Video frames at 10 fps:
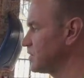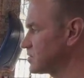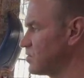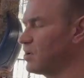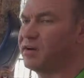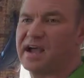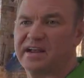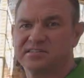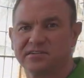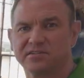this car
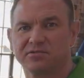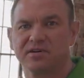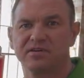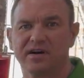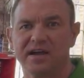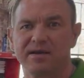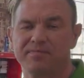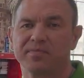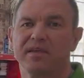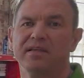last year to a client.
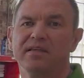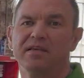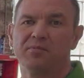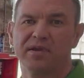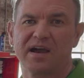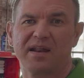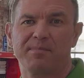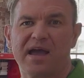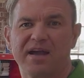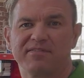We got it
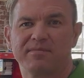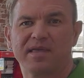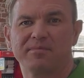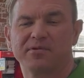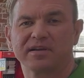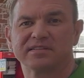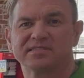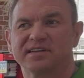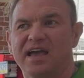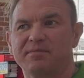back from them on
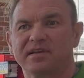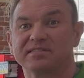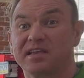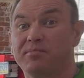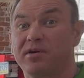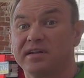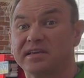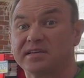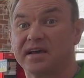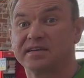consignment because they bought
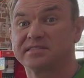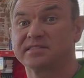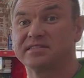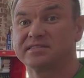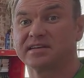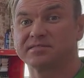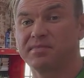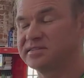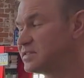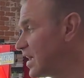a 66
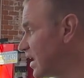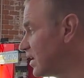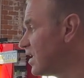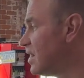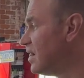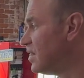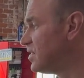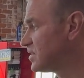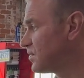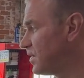Mustang.
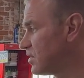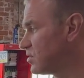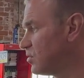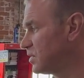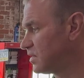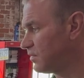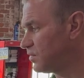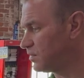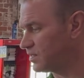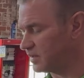This vehicle, we did a
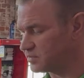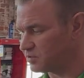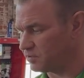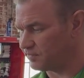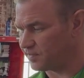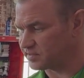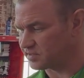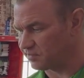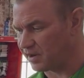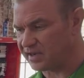few things to it, fixed
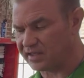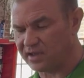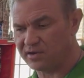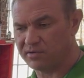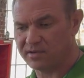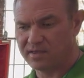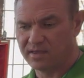the radio,